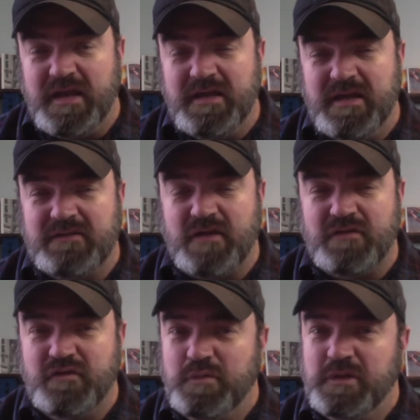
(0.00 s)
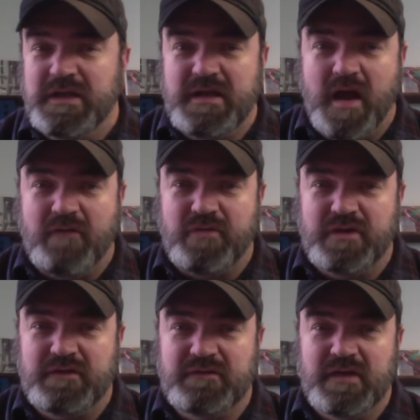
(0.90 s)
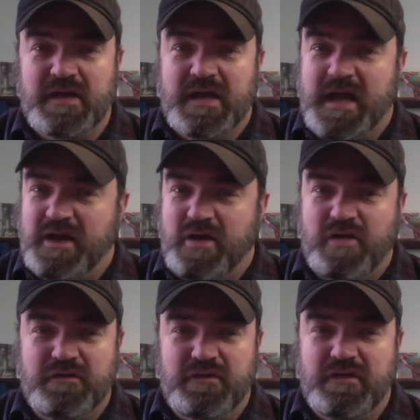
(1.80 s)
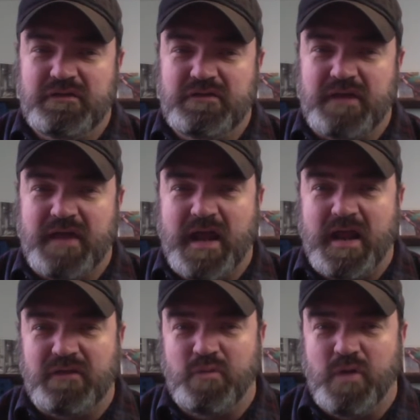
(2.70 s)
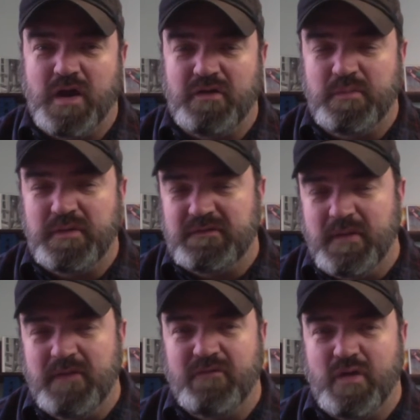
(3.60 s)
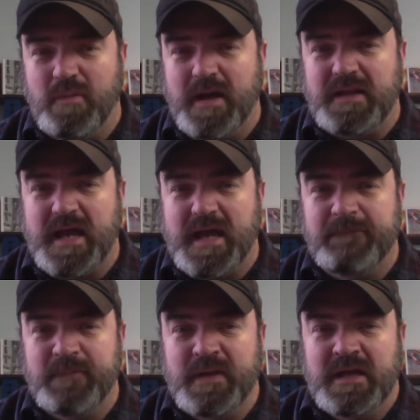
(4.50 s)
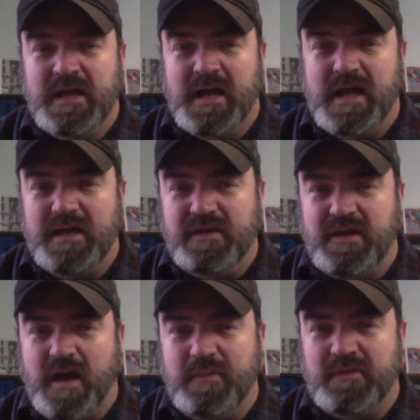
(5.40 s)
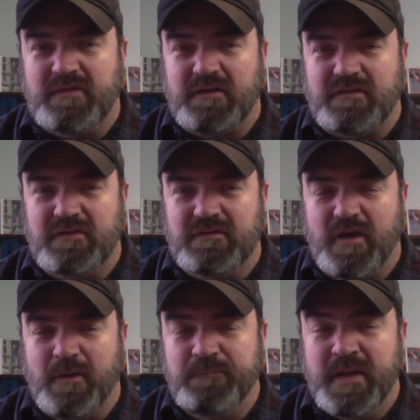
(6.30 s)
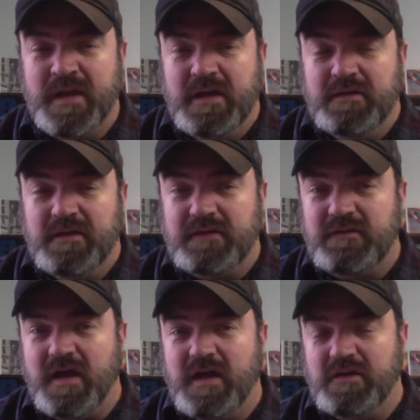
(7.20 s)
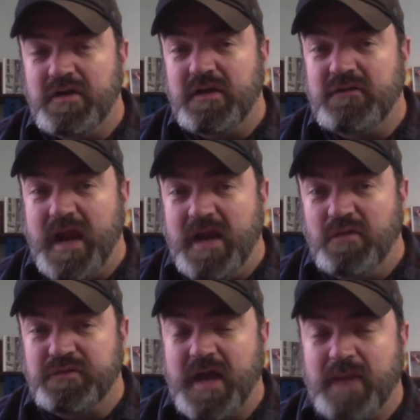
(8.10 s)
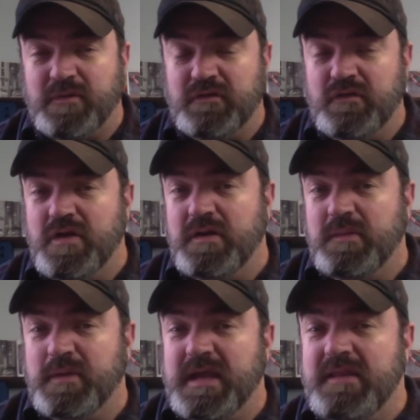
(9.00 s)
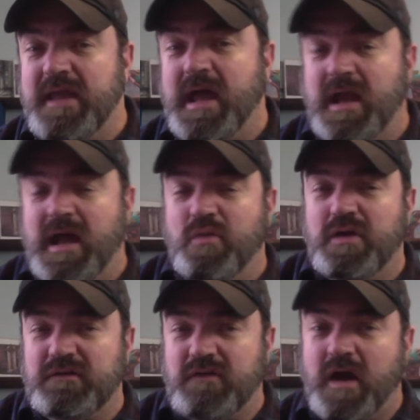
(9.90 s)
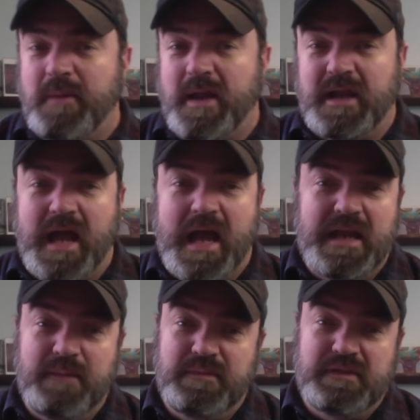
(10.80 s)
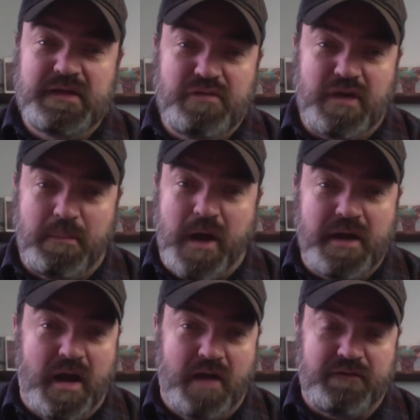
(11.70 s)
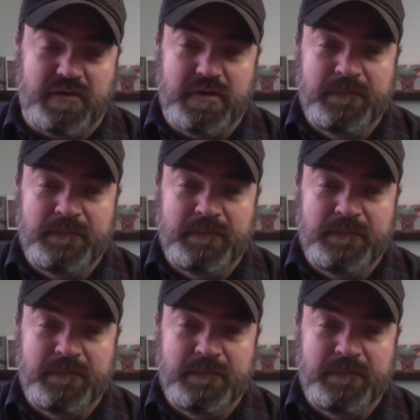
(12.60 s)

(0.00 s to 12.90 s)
It's our Jubilee Conference. I encourage you to check that out as well. There will be some info about that in the comment section. So let's look at Daniel chapter 2. And to begin that, I want to talk about a guy named Dietrich Bonhoeffer.